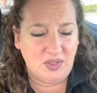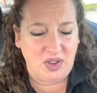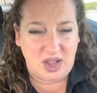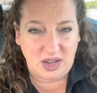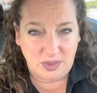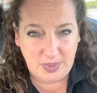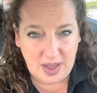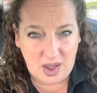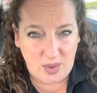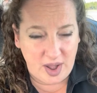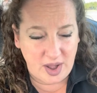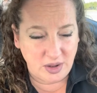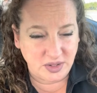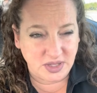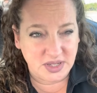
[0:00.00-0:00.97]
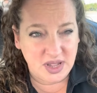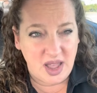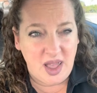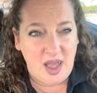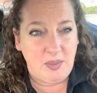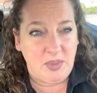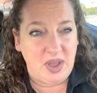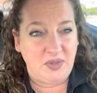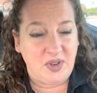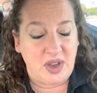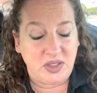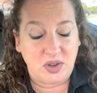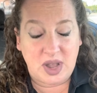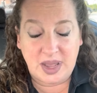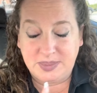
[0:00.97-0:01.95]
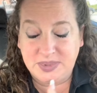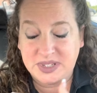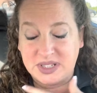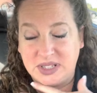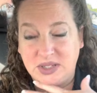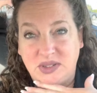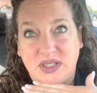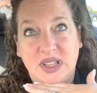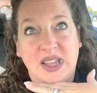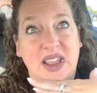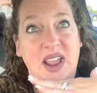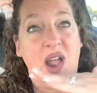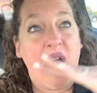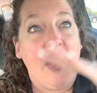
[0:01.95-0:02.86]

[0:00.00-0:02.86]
gone to powwows. My father absolutely